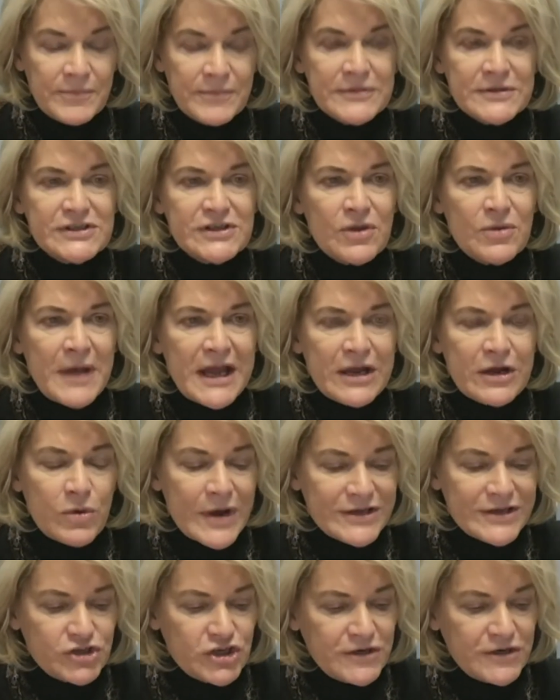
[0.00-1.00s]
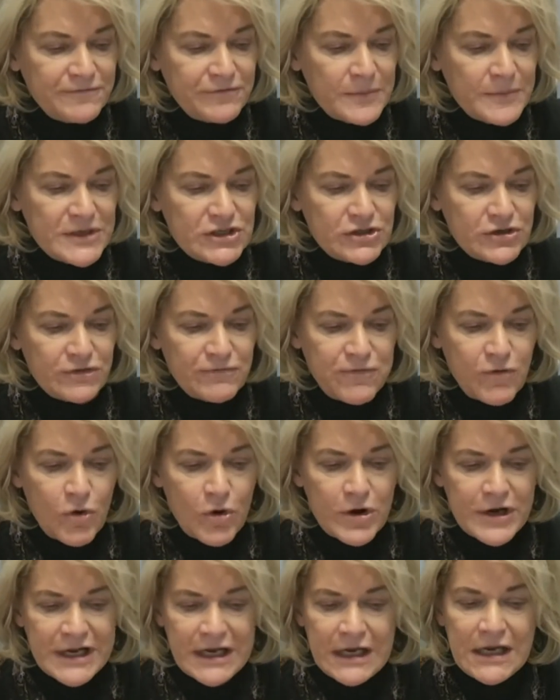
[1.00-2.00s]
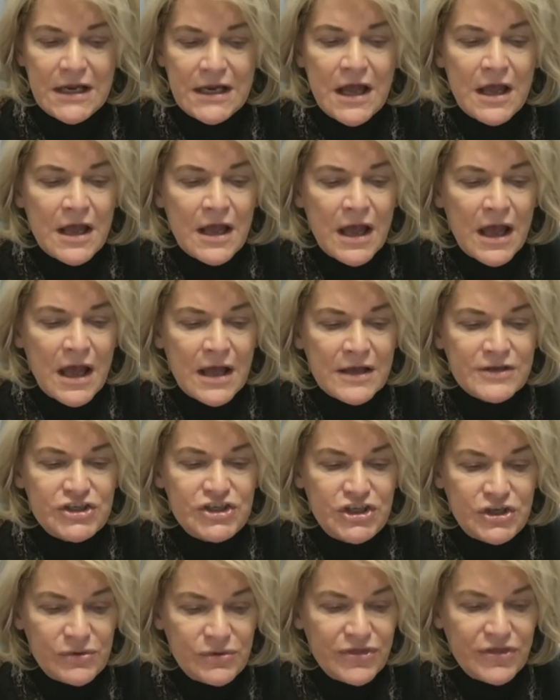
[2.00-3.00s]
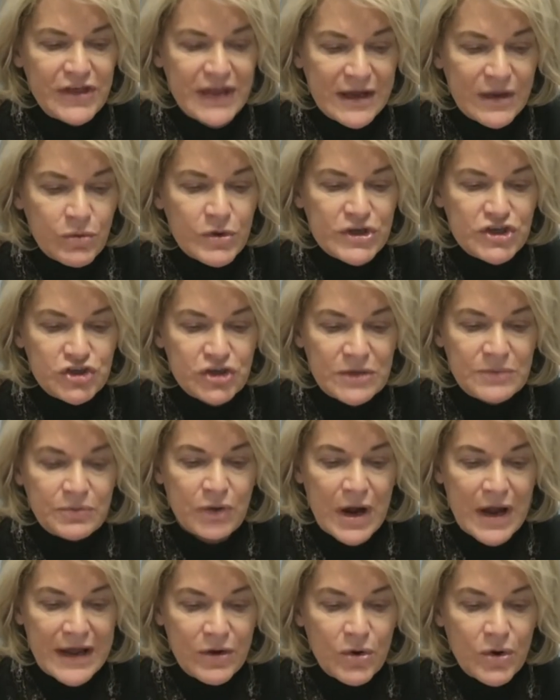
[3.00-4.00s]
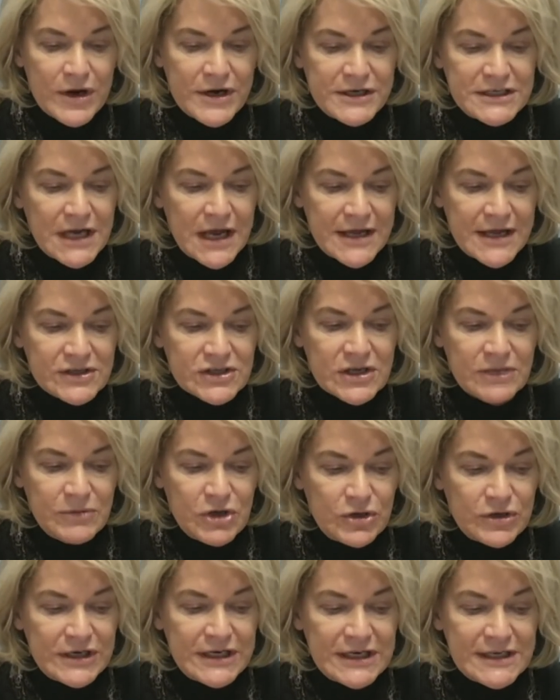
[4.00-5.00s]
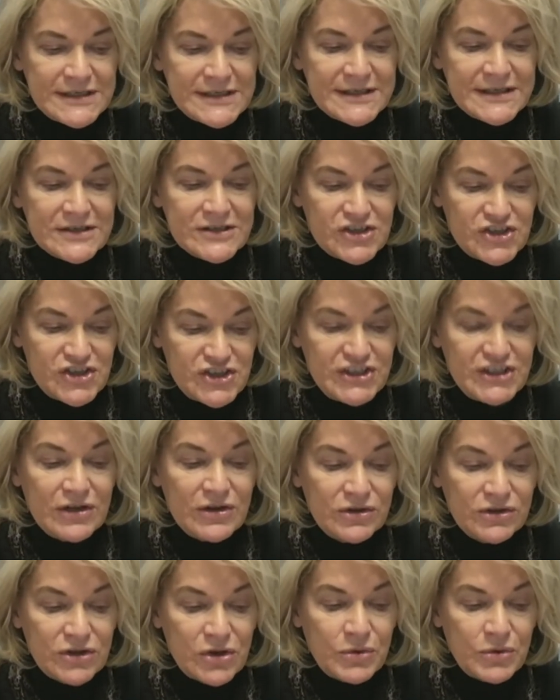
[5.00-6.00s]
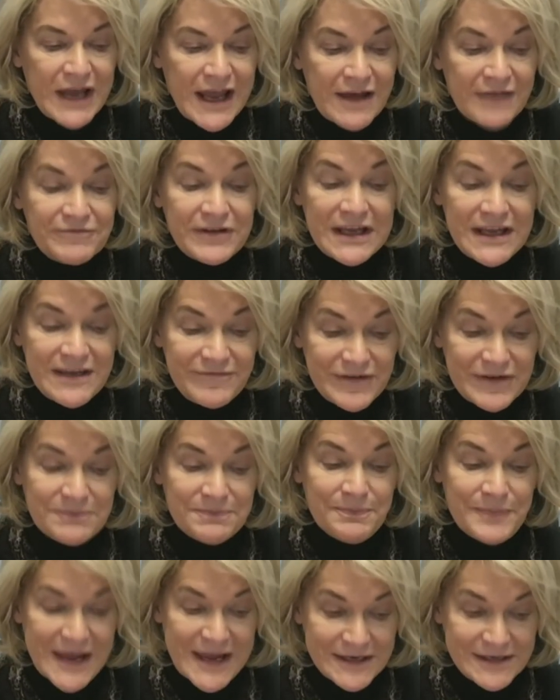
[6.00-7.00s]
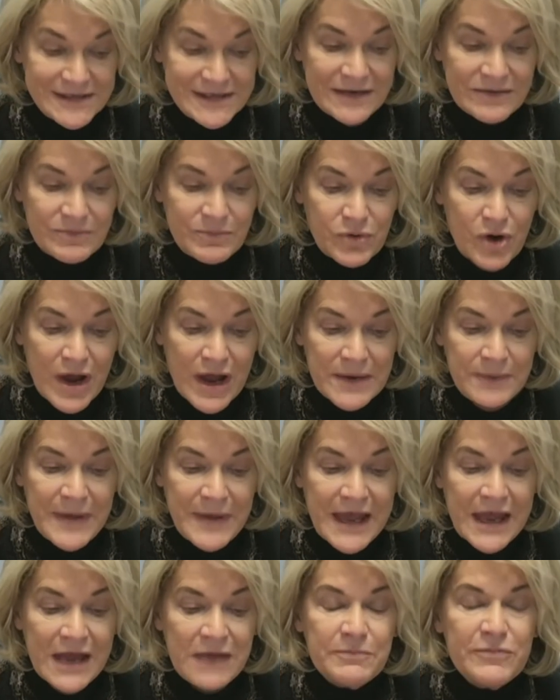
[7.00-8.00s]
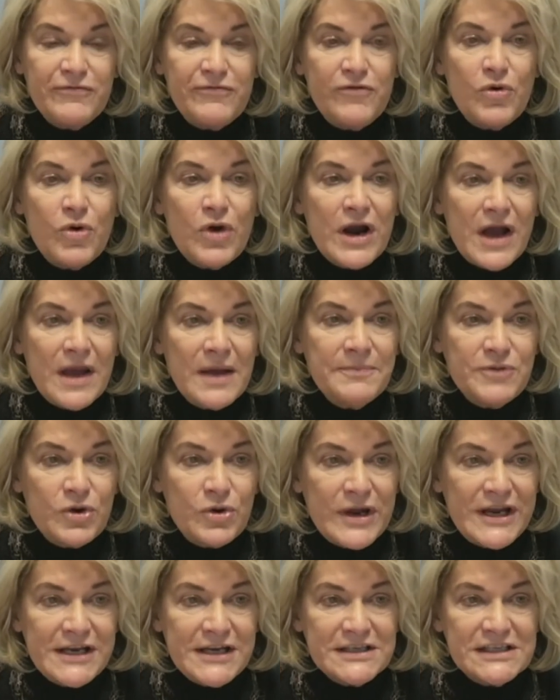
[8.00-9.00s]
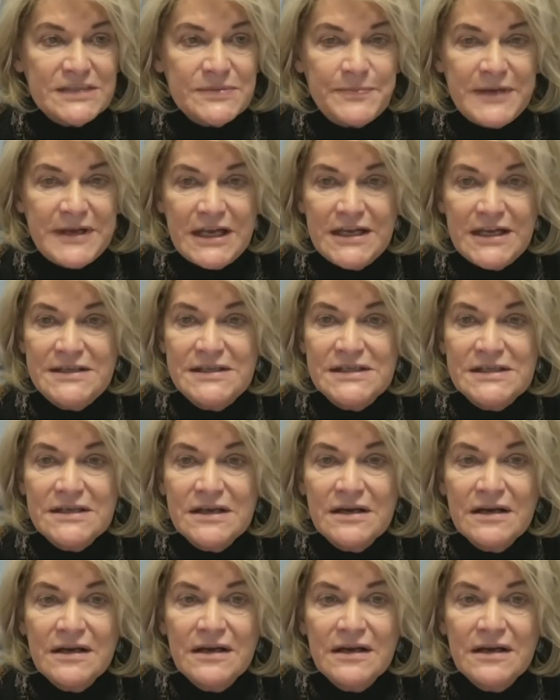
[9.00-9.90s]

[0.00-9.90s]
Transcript: So my question for Mr. Forty, do you think we should prioritize communities that still don't have even basic broadband before upgrading speeds?